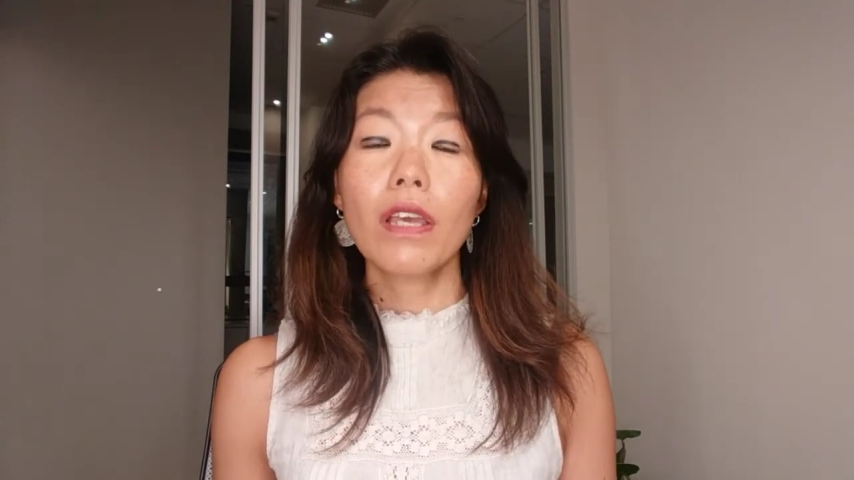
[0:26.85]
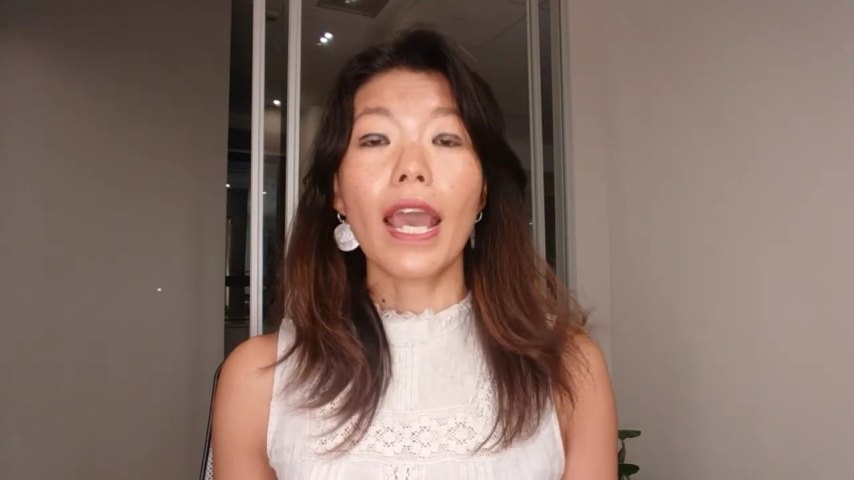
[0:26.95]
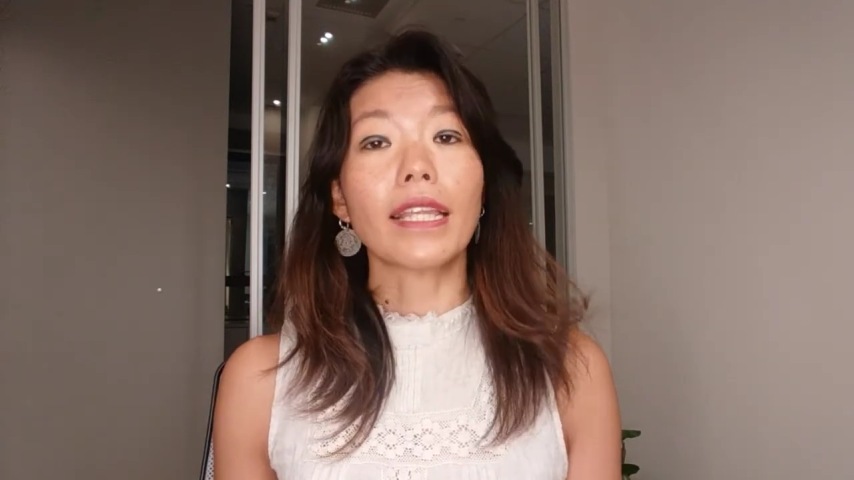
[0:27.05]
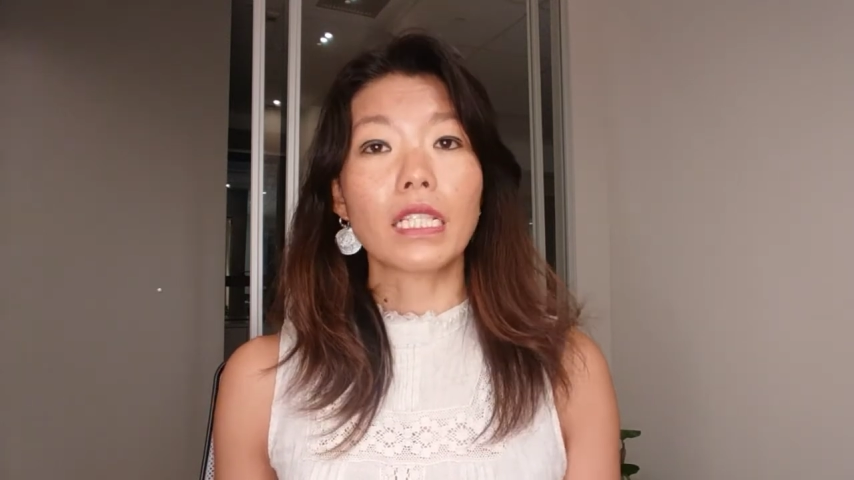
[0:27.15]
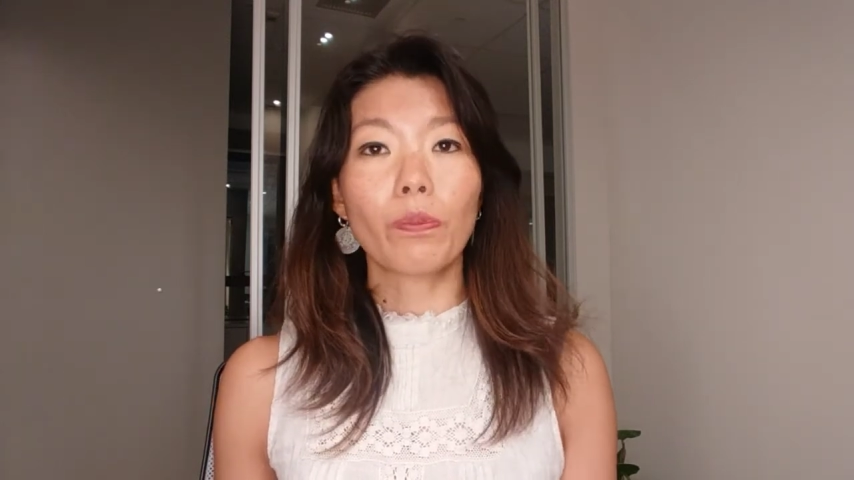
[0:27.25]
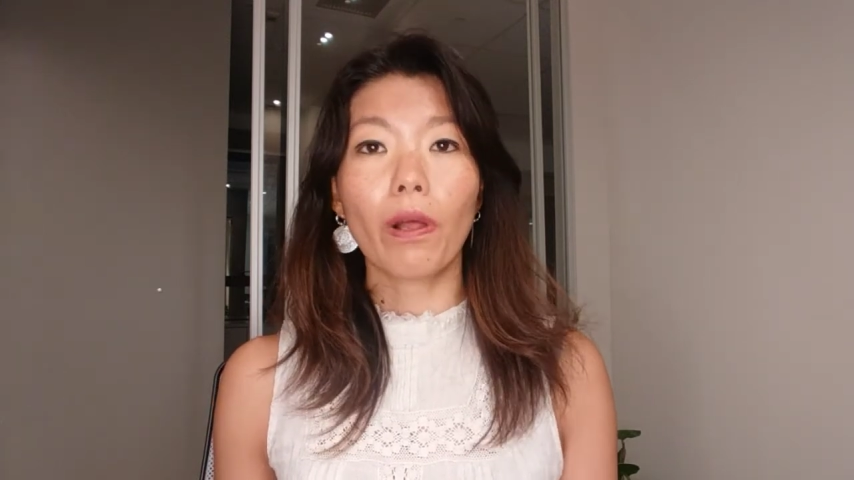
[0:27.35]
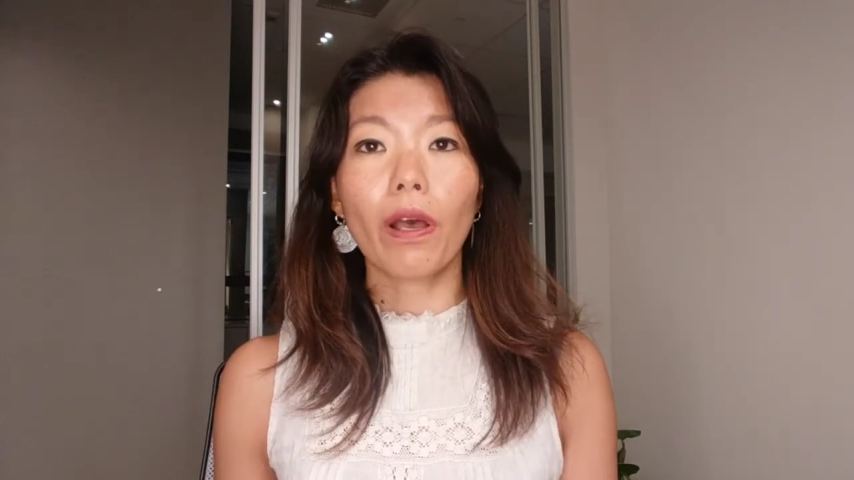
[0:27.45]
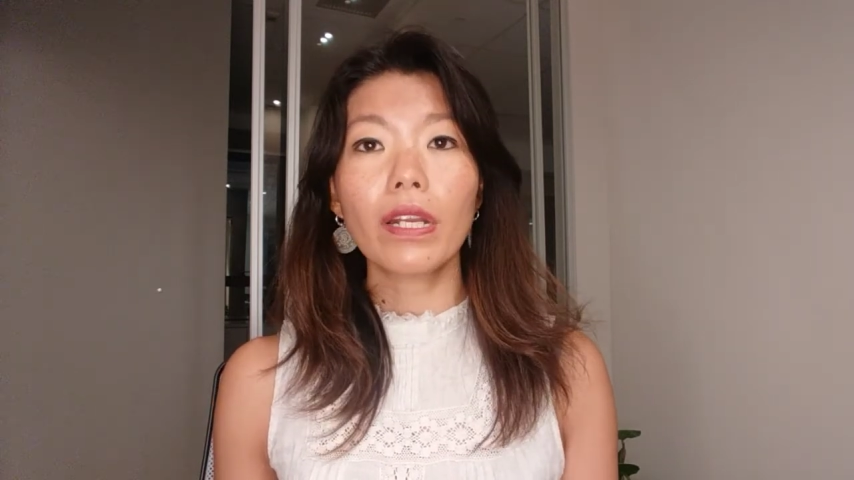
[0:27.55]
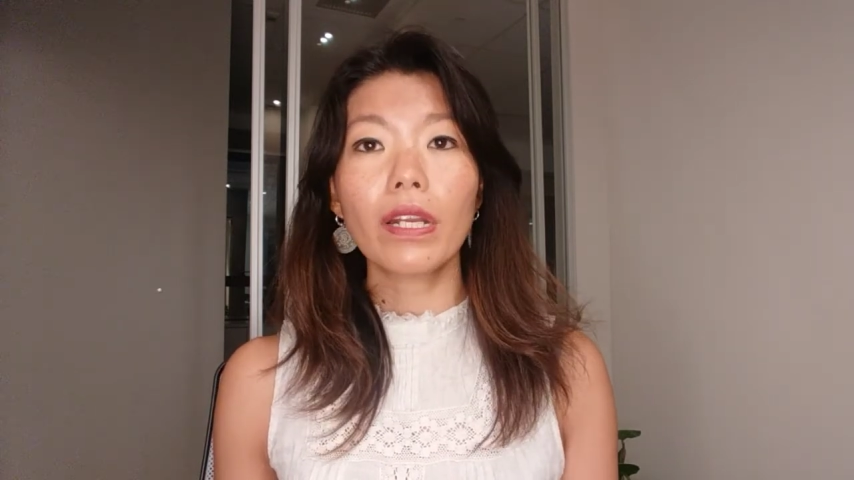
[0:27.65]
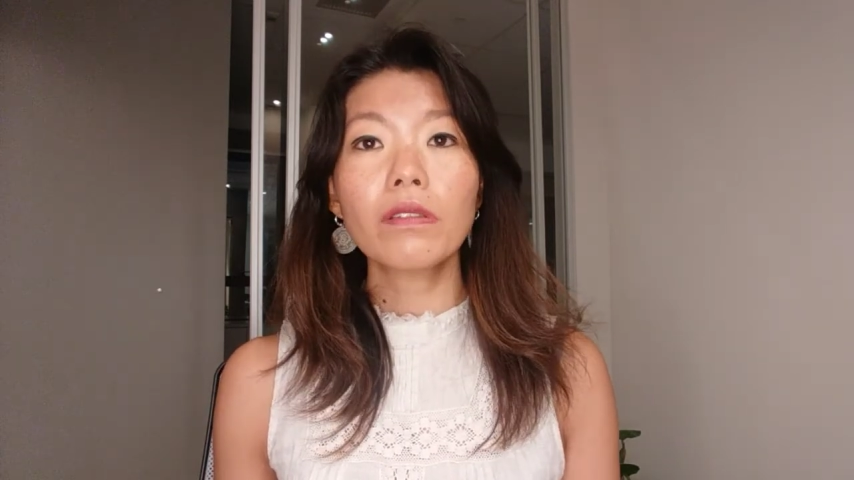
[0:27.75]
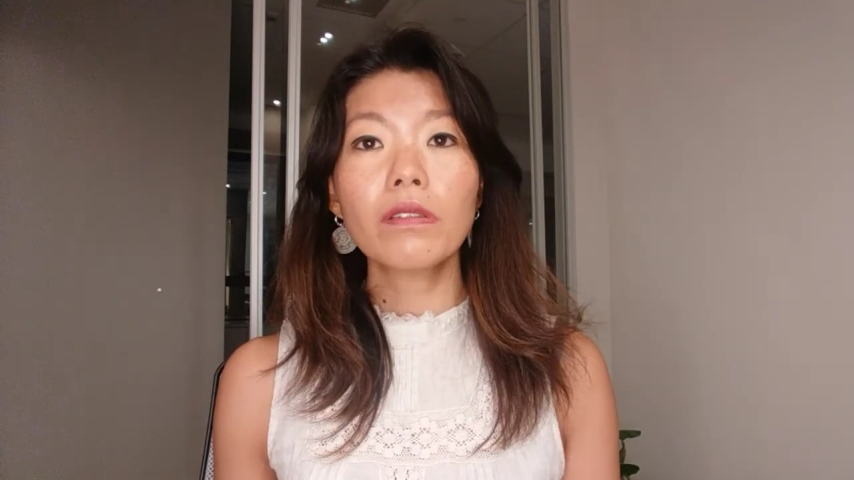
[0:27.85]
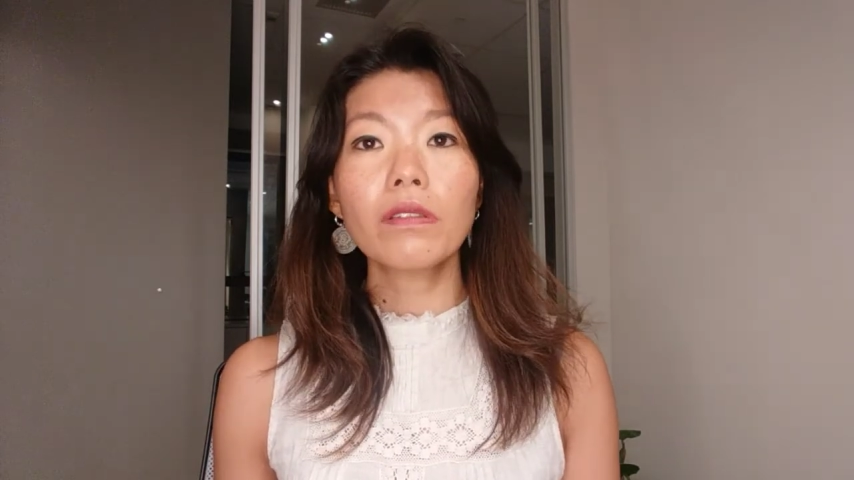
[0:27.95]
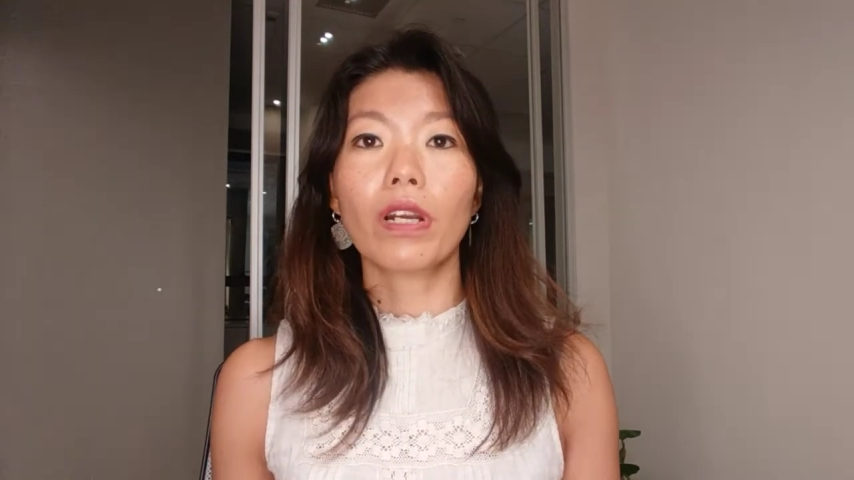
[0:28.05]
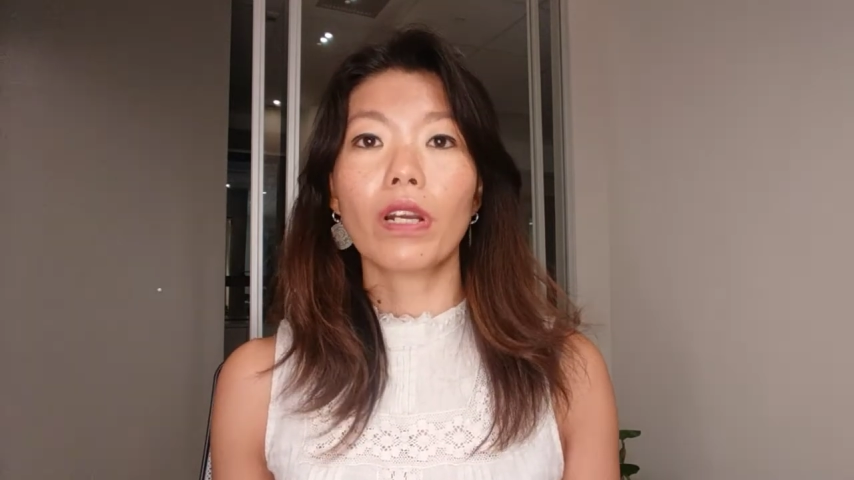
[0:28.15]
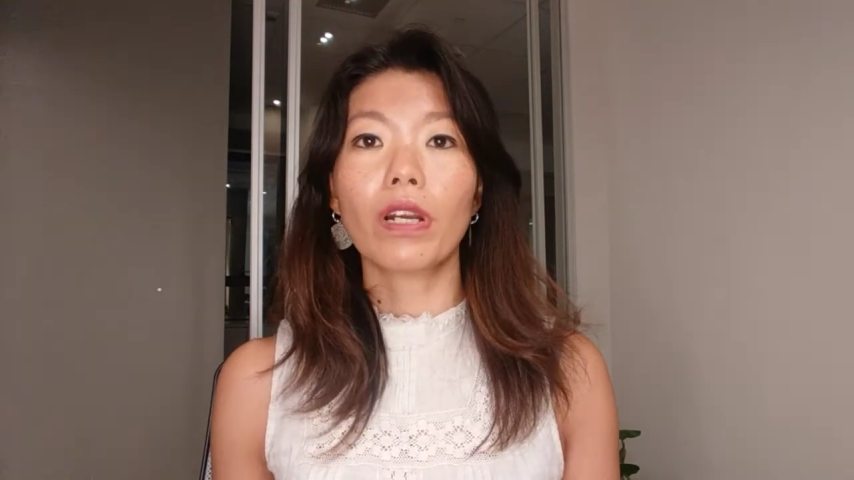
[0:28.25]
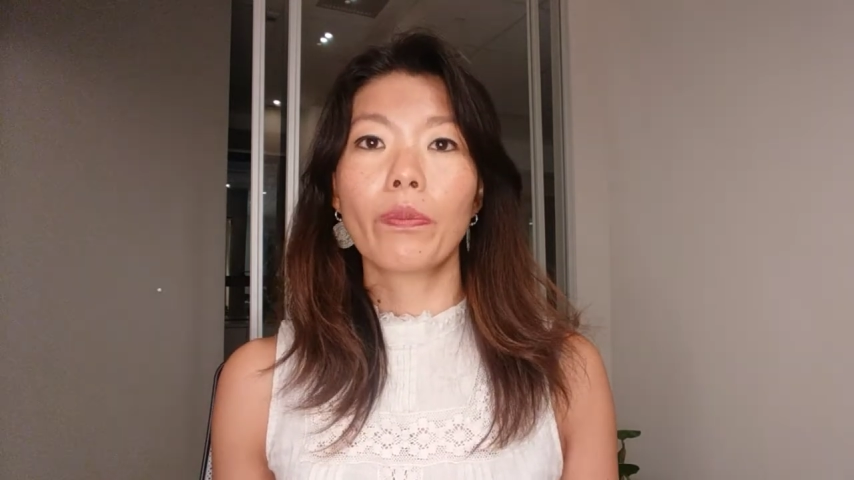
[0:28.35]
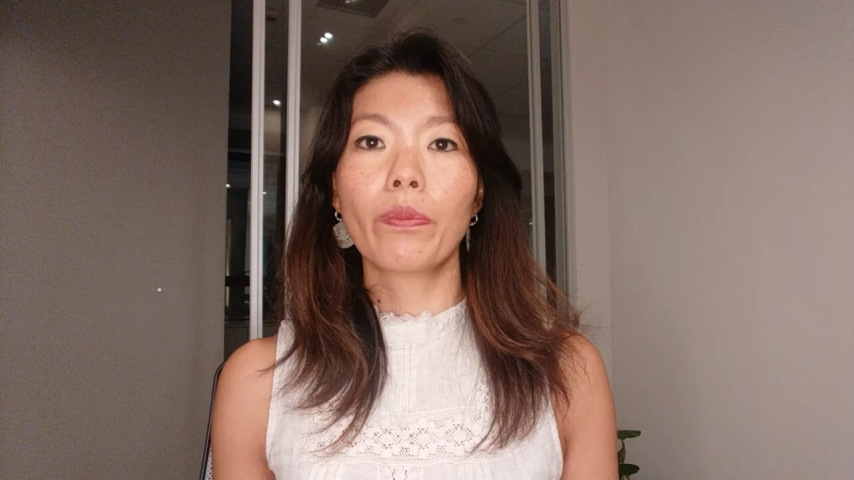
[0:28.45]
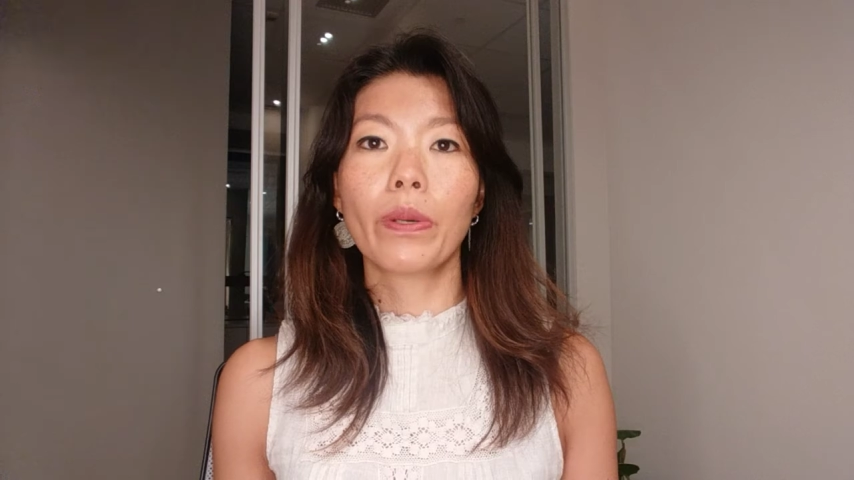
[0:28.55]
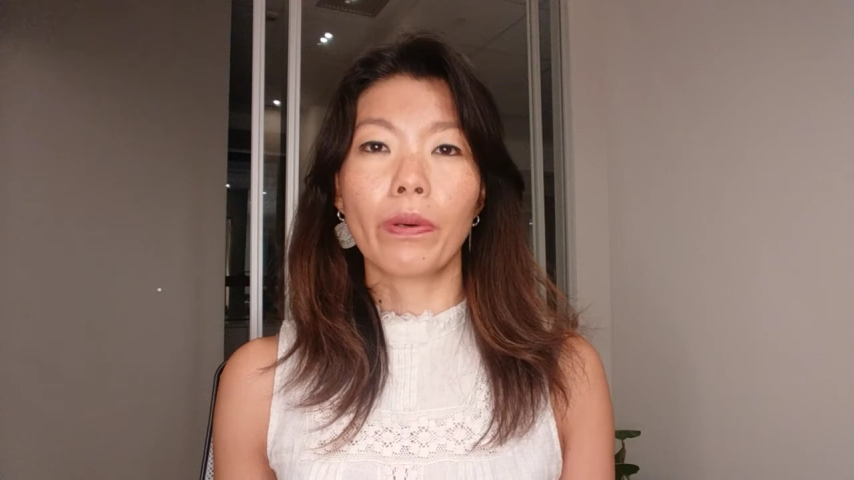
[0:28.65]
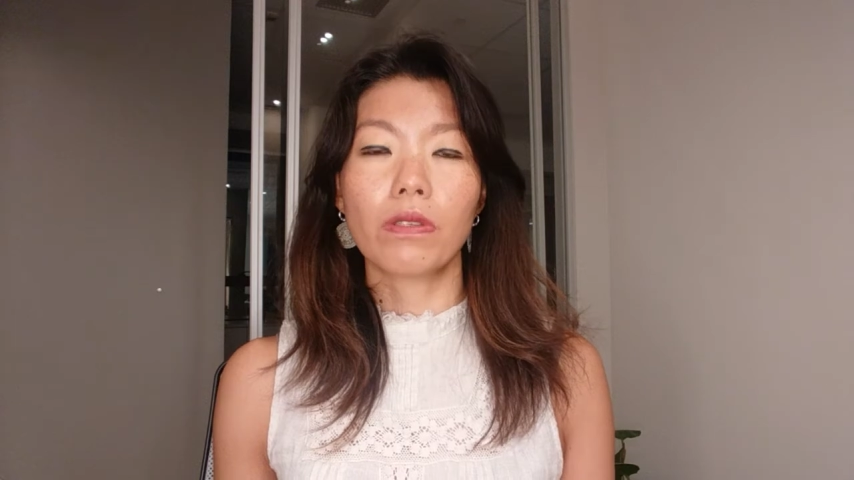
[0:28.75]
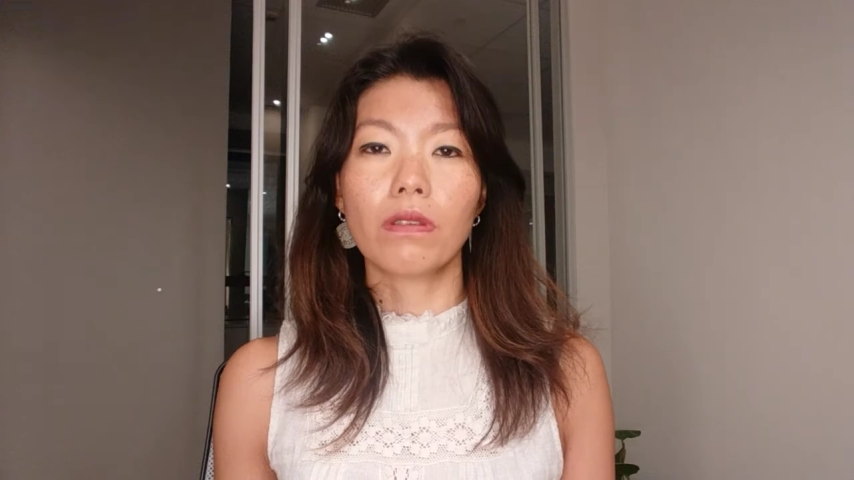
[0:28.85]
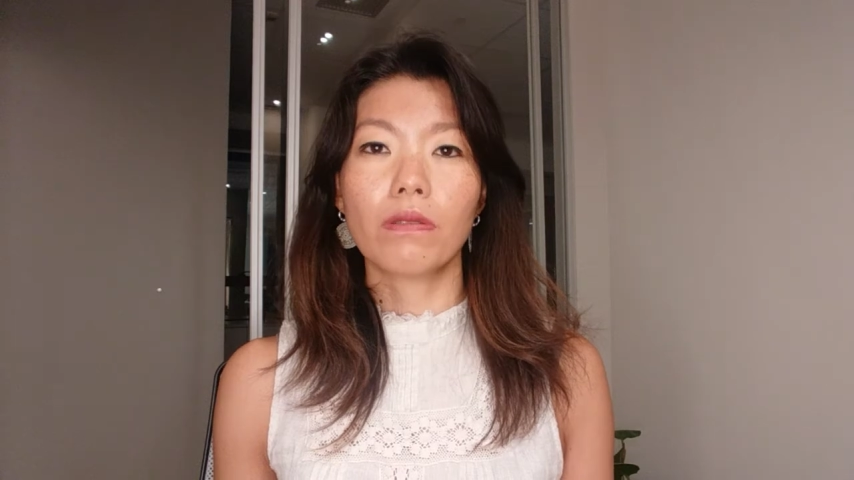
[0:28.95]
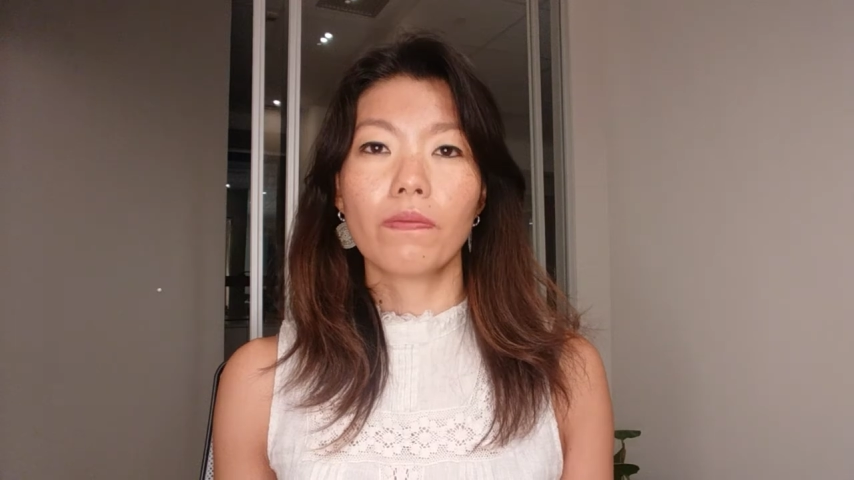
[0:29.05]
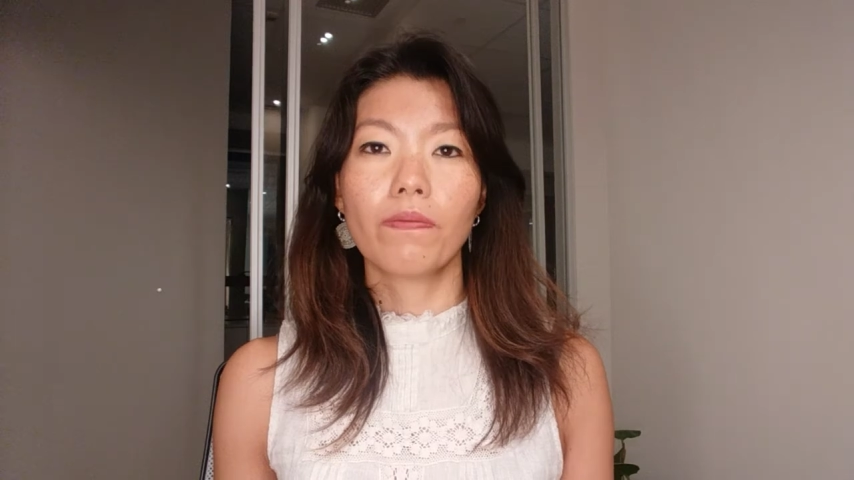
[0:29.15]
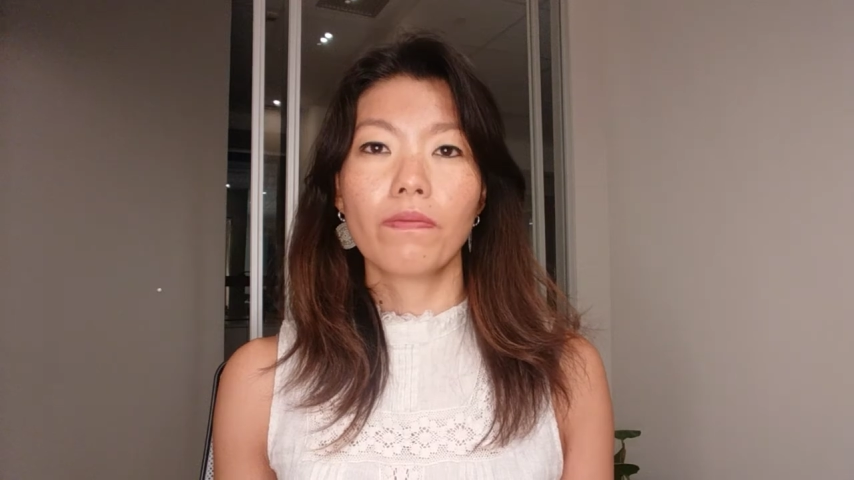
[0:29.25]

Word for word: and exploited for labor purposes.